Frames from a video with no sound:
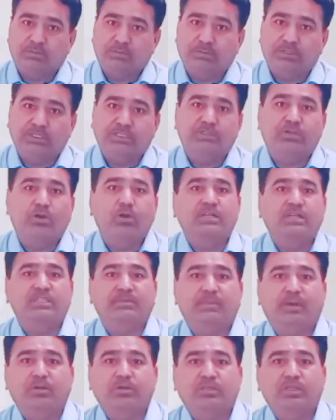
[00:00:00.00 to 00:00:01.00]
We talked
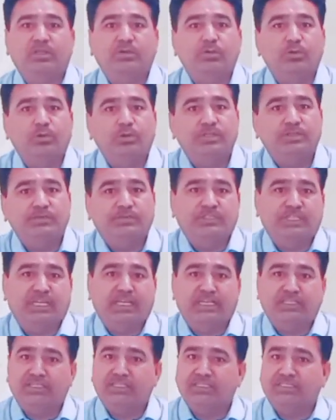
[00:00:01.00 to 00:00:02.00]
about the rules for
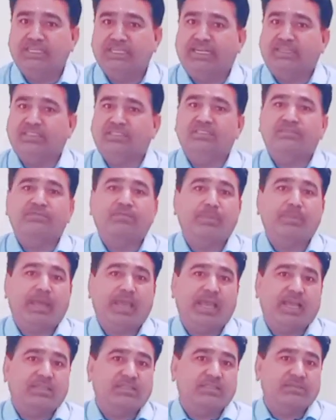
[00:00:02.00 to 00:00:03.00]
changing a sentence from
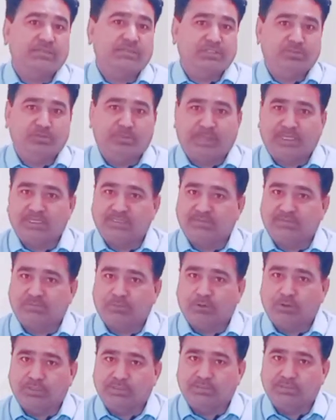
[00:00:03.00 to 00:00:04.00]
active into passive
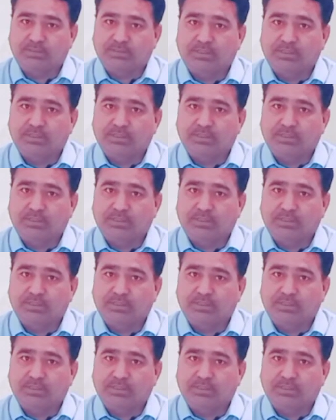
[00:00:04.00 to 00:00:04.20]
voice.